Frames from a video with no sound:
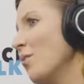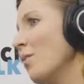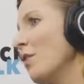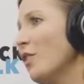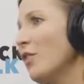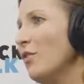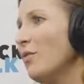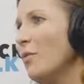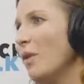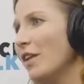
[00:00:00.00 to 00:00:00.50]

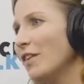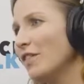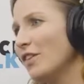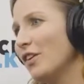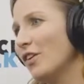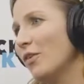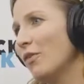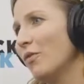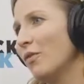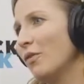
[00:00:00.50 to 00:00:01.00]
when you went
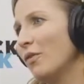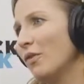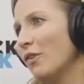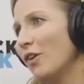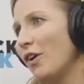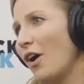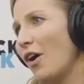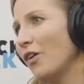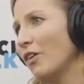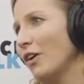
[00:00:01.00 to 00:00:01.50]
to
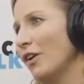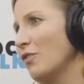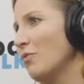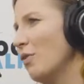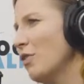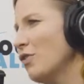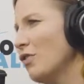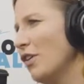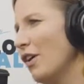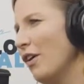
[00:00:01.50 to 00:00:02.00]
college,
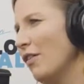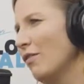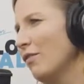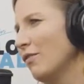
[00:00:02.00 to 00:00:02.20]
where'd you go?